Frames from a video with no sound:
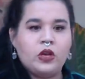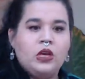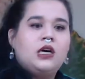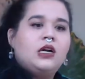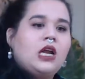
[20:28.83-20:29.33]

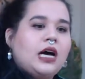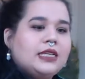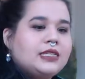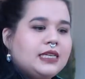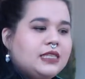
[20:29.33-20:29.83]
Not in the
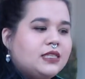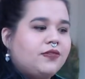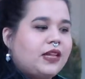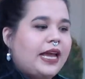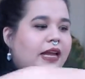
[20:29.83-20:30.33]
sense of
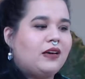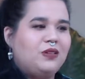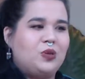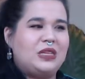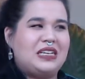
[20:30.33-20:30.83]
like,
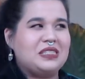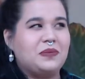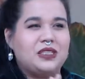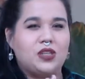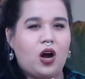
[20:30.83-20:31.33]
ooh, like
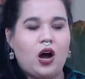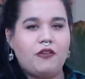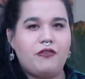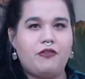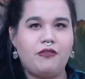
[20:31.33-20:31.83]
something's off,
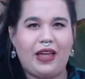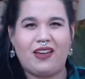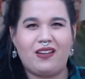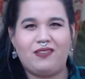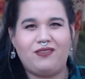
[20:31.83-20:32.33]
like
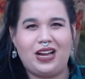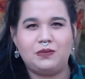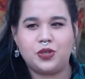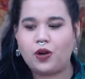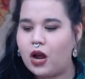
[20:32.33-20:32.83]
vibes
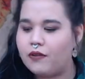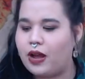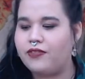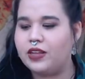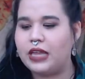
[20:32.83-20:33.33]
are off. I
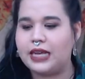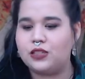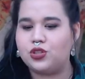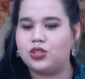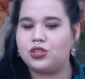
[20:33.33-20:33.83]
feel like it's
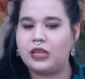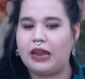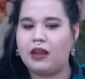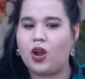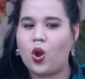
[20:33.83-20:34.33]
just like,
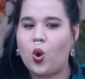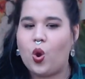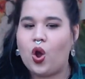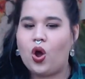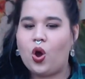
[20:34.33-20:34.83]

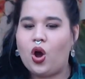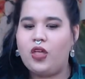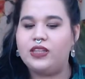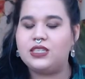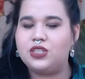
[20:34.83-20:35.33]

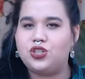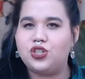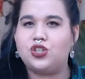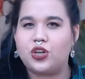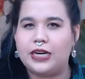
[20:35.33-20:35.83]
this is
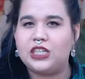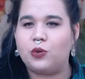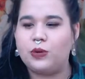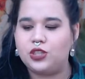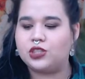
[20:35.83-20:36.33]
just strange how
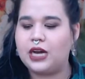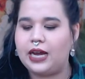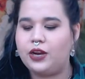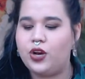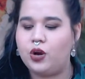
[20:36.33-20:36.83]
we just
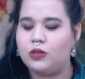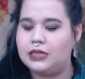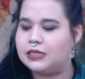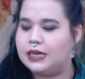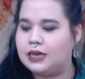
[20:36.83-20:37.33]
kind of know
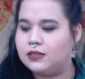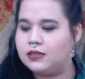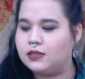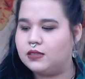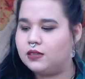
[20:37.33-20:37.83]
these
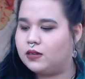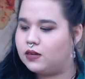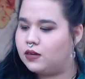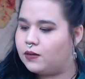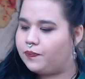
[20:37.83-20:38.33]
things.
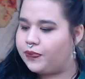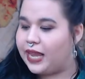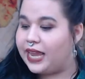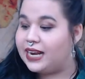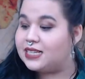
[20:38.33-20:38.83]

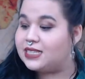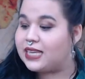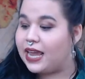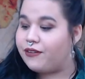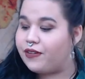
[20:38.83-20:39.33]
It is
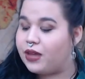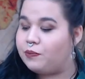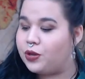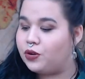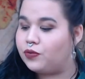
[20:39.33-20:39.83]
safe and
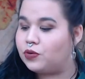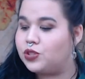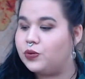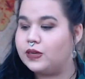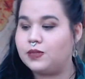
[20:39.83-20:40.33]
beautiful
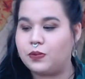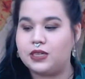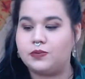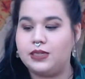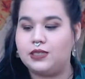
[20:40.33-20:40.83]
to
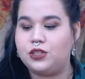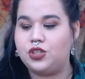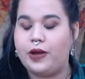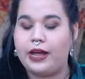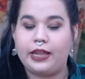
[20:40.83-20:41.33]
express my
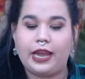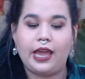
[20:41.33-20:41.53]
sensuality.